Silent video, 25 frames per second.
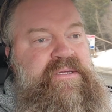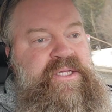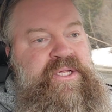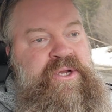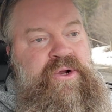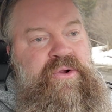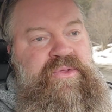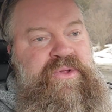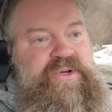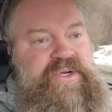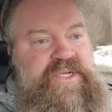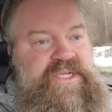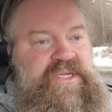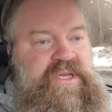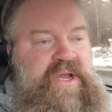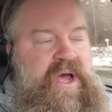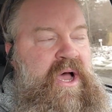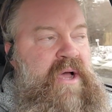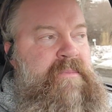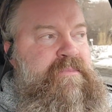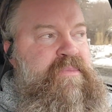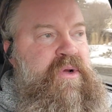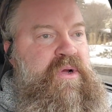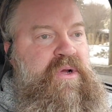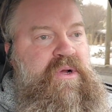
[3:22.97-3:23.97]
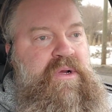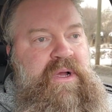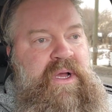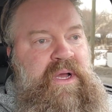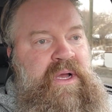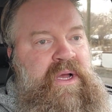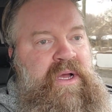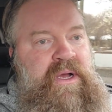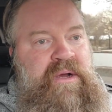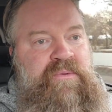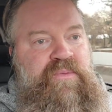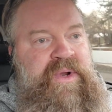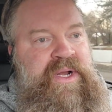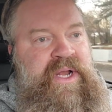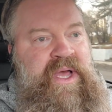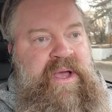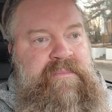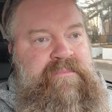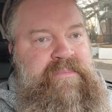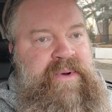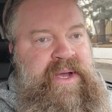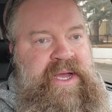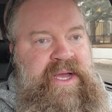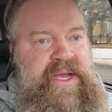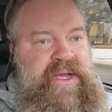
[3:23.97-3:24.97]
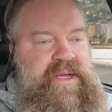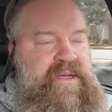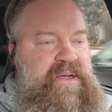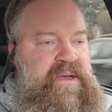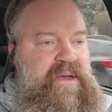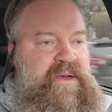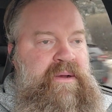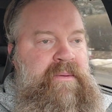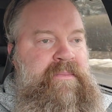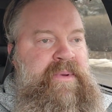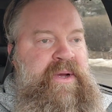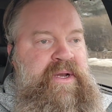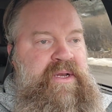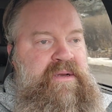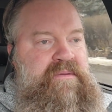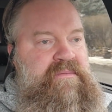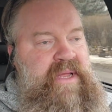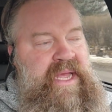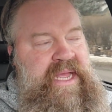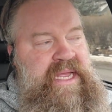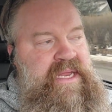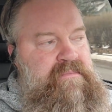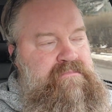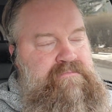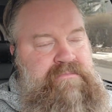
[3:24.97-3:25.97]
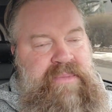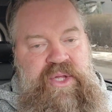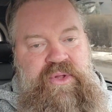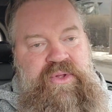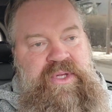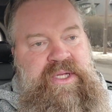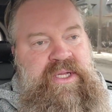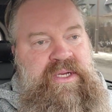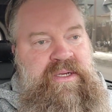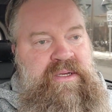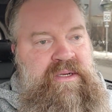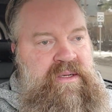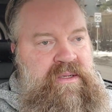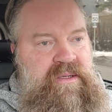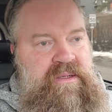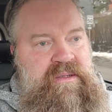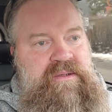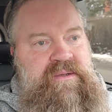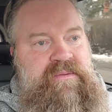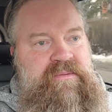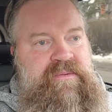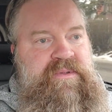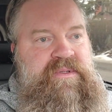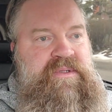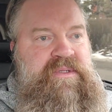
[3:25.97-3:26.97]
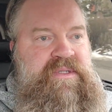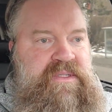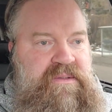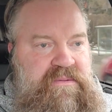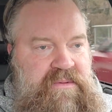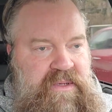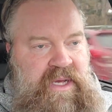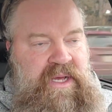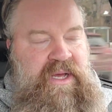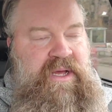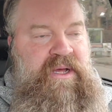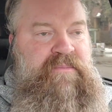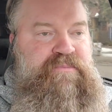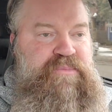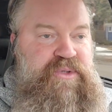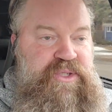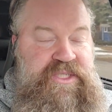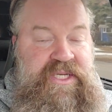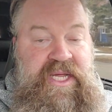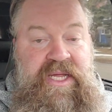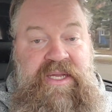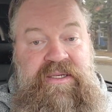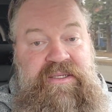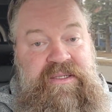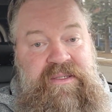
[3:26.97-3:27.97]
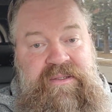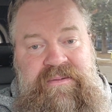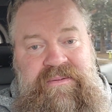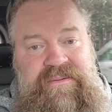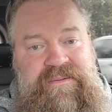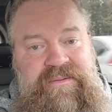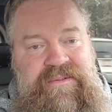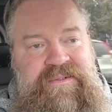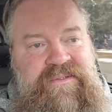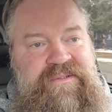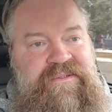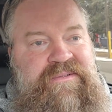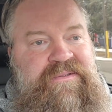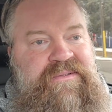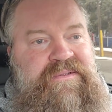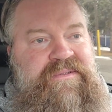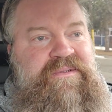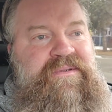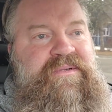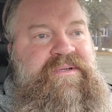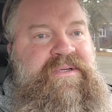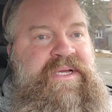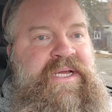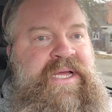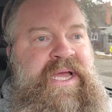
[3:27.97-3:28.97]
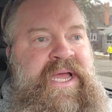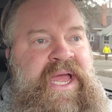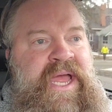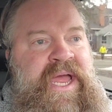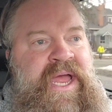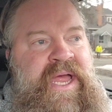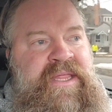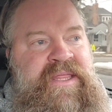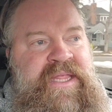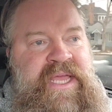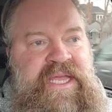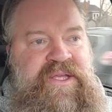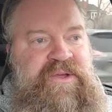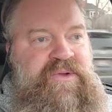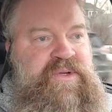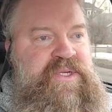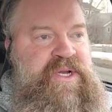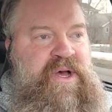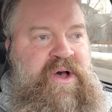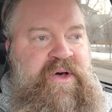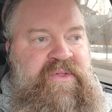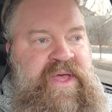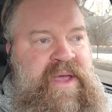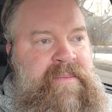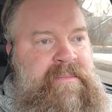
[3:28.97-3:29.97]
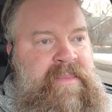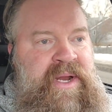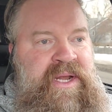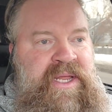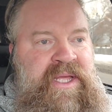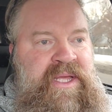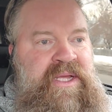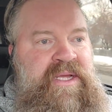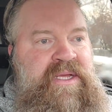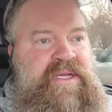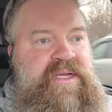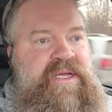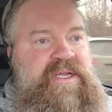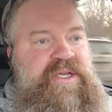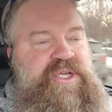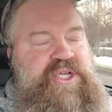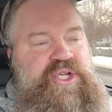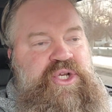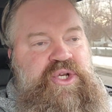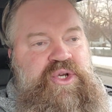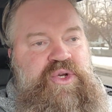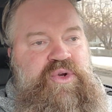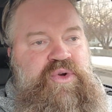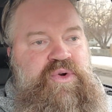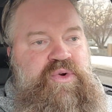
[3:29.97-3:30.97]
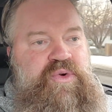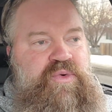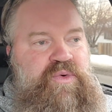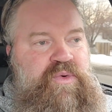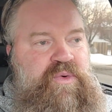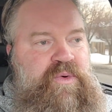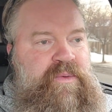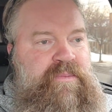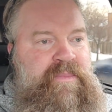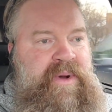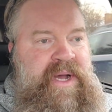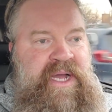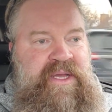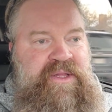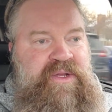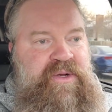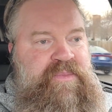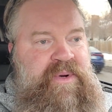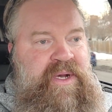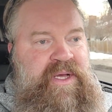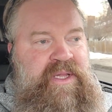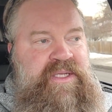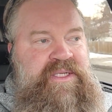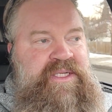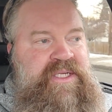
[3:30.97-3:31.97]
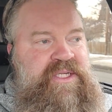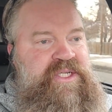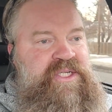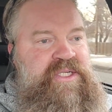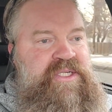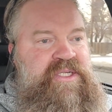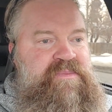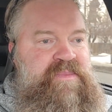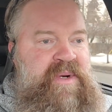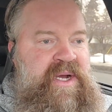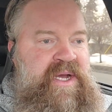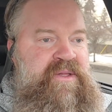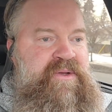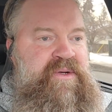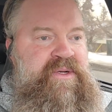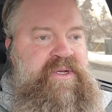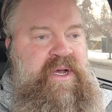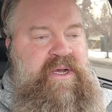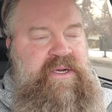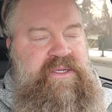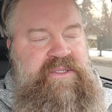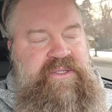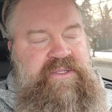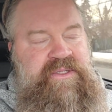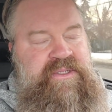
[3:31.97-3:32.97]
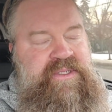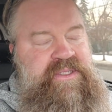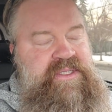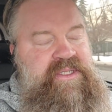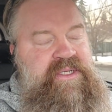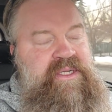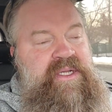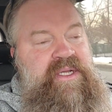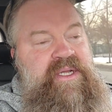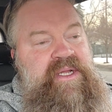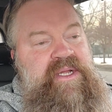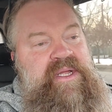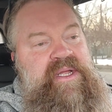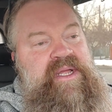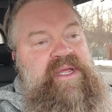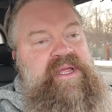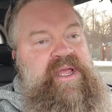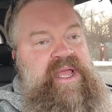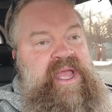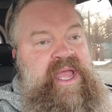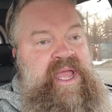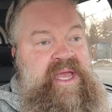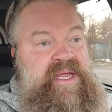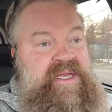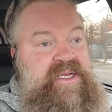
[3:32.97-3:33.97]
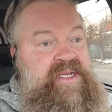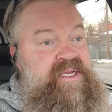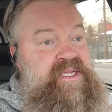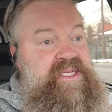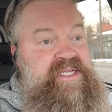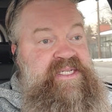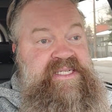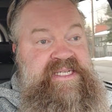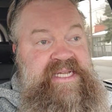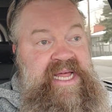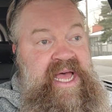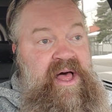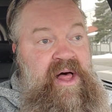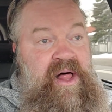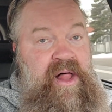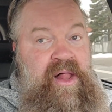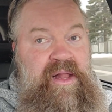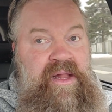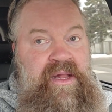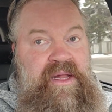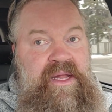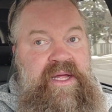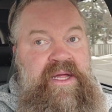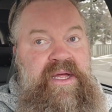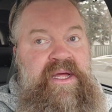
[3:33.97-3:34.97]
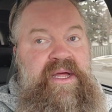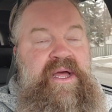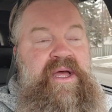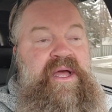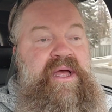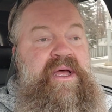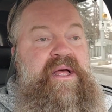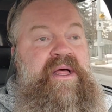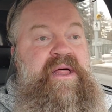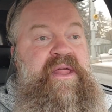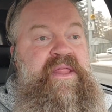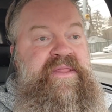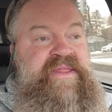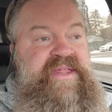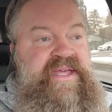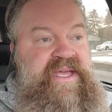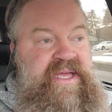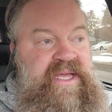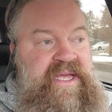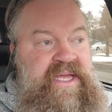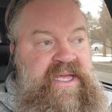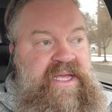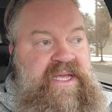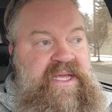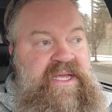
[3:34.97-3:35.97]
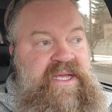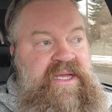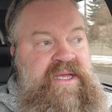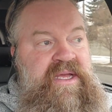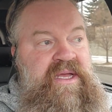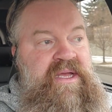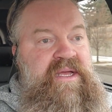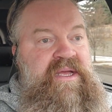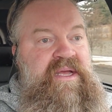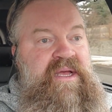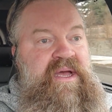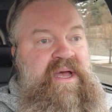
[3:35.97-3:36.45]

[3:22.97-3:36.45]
their stock went up by about 8 billion %. And they used all that money to buy their politicians, buy their doctors, and sell the